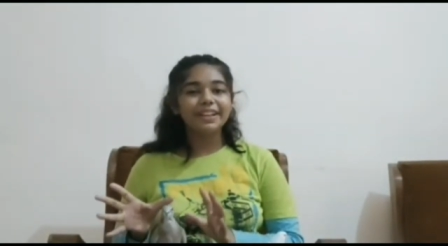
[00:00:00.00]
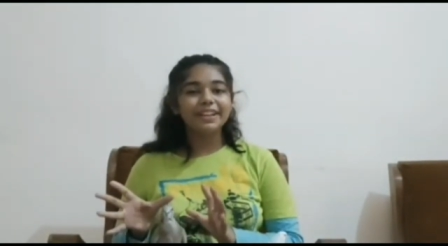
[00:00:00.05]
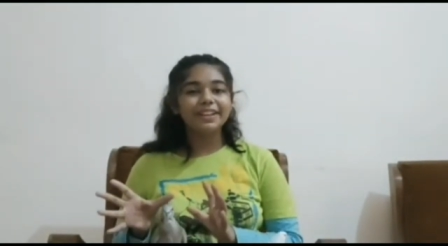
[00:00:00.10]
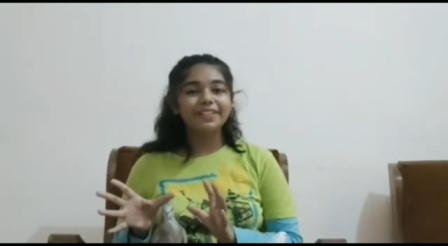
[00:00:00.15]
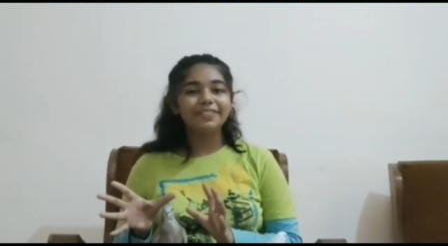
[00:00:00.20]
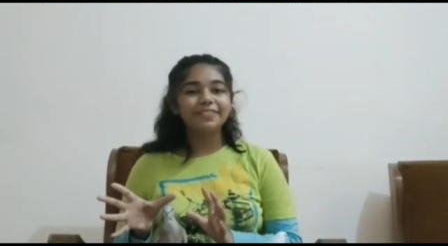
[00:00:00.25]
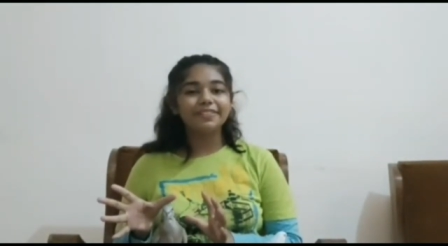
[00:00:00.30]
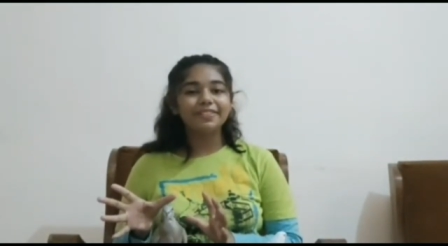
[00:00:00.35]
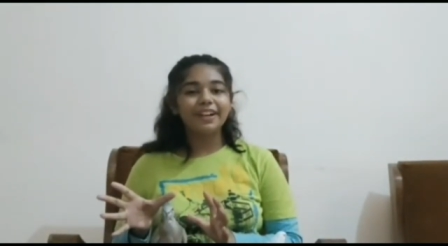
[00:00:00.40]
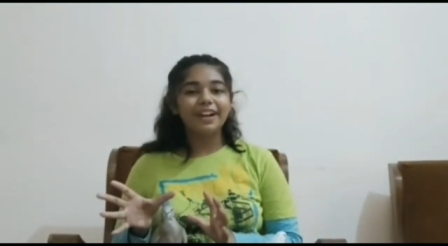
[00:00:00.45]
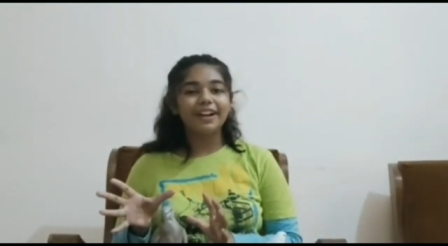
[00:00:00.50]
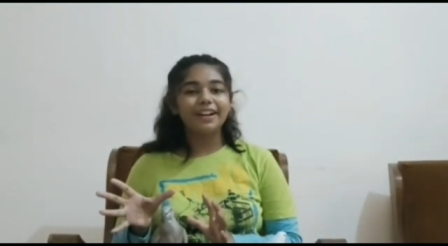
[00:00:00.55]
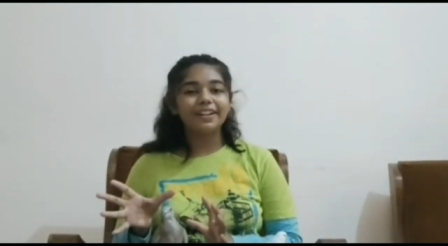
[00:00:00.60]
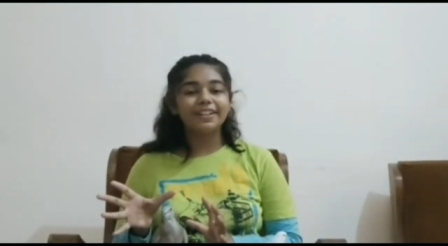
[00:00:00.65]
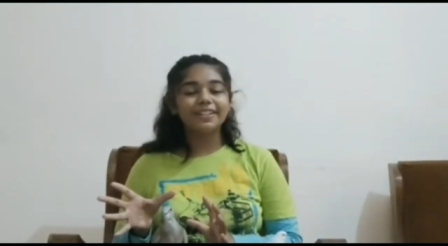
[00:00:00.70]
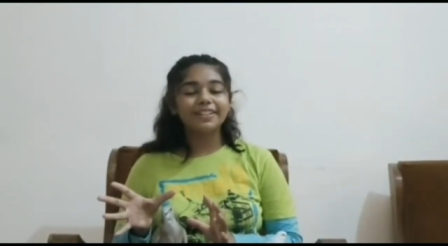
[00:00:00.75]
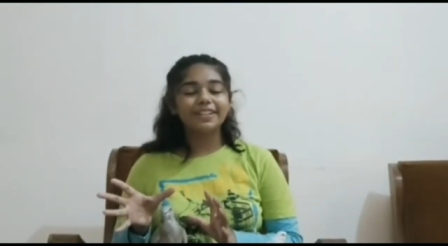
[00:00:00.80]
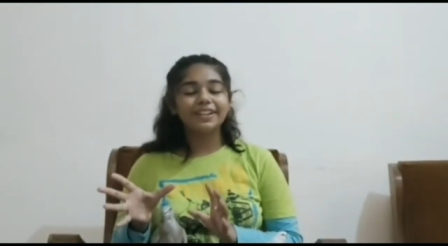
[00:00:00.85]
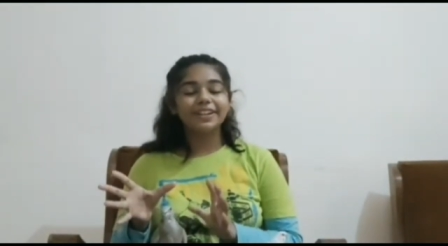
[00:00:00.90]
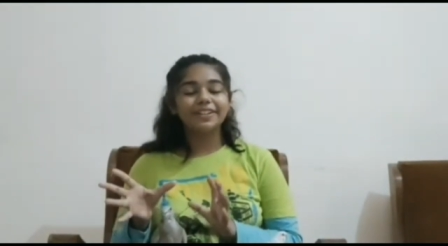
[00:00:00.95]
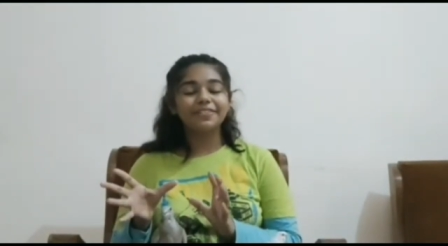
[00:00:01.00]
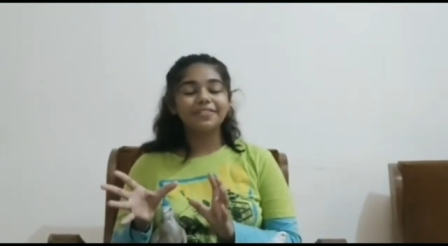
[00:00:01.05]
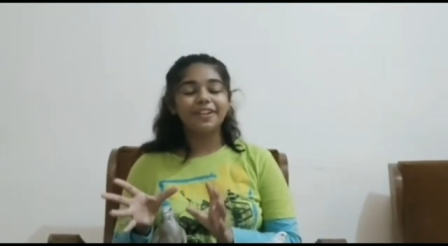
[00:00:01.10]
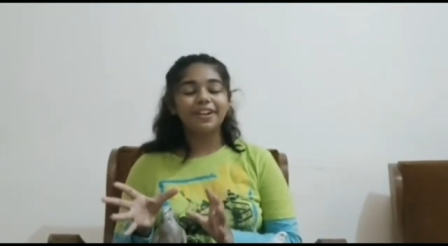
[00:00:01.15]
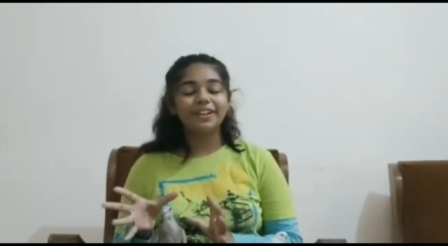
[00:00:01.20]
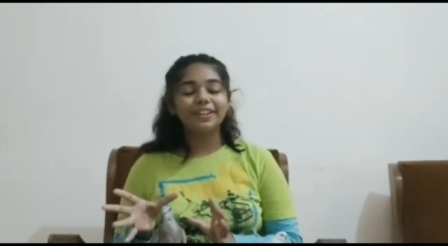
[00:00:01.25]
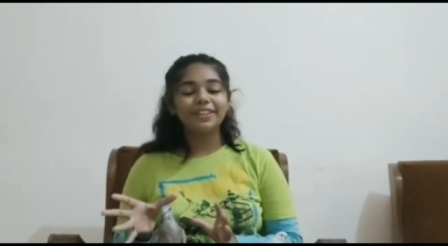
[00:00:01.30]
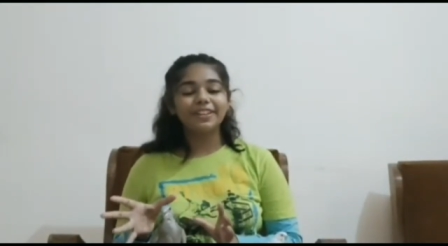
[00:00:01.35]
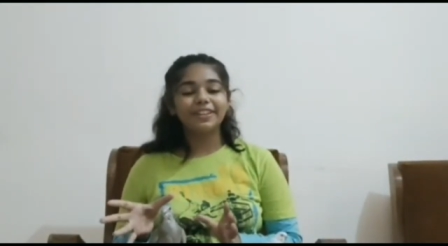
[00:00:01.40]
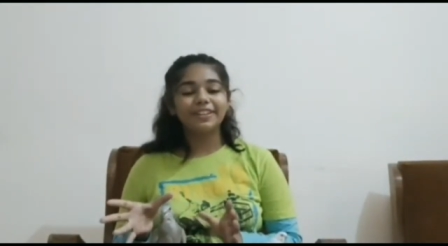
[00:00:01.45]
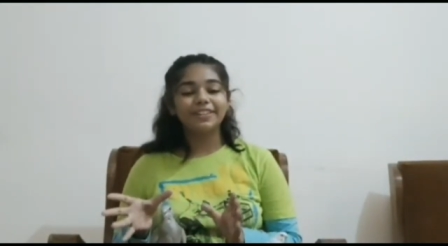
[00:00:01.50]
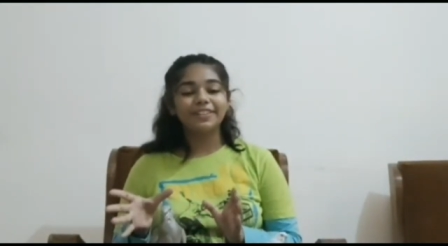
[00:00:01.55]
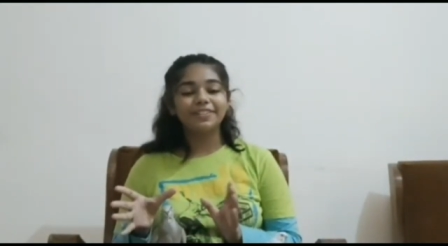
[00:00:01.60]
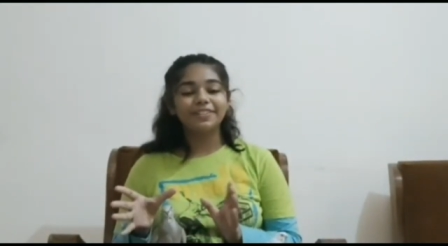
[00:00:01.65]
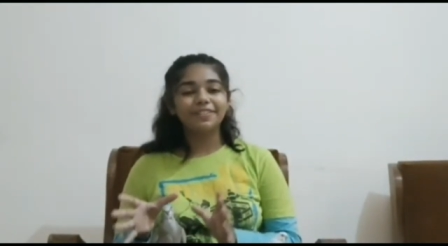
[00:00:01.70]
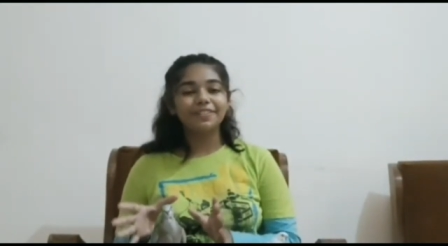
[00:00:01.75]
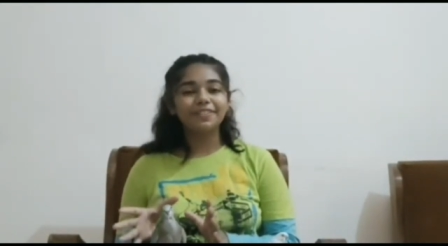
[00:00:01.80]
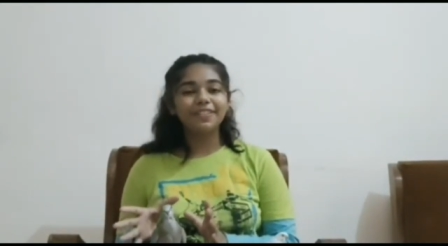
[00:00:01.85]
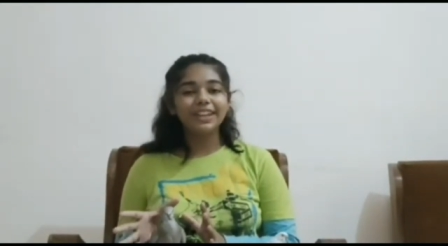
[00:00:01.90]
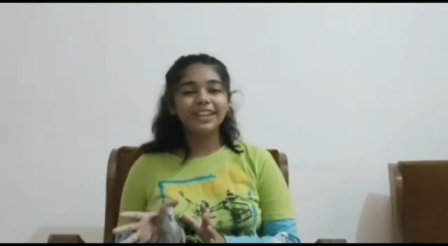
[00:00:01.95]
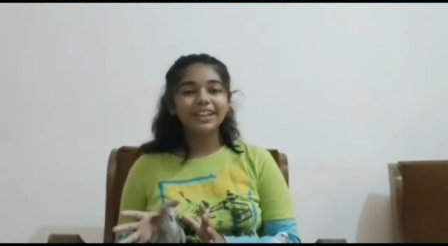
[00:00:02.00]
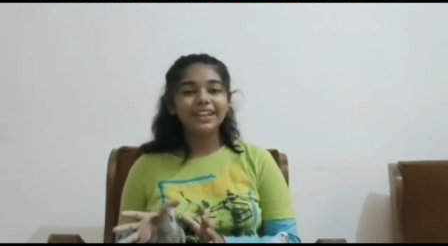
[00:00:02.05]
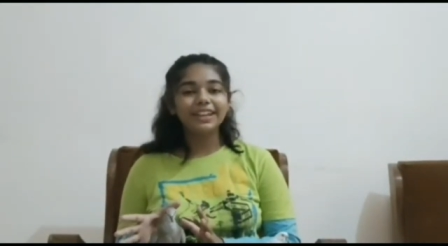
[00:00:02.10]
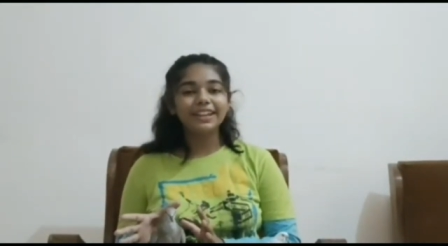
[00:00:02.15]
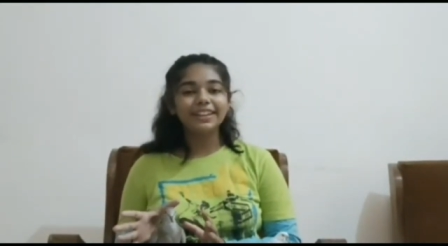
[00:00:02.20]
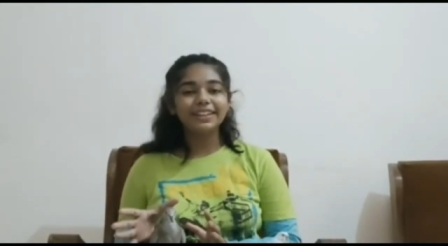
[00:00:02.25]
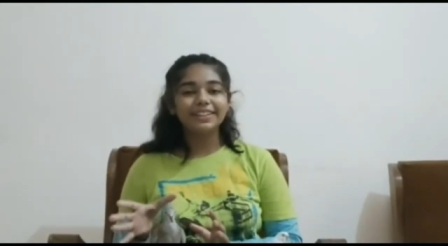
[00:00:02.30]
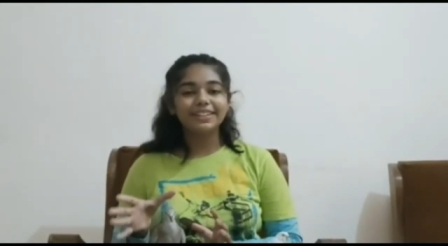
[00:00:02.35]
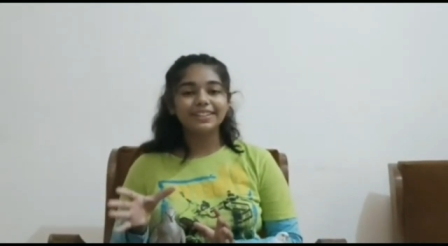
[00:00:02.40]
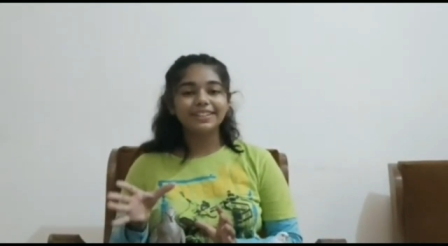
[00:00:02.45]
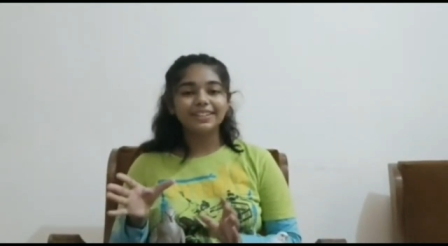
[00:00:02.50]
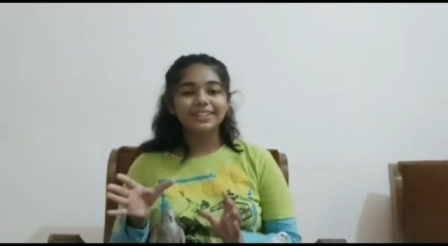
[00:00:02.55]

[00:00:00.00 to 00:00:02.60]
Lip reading: Their voice is sweet.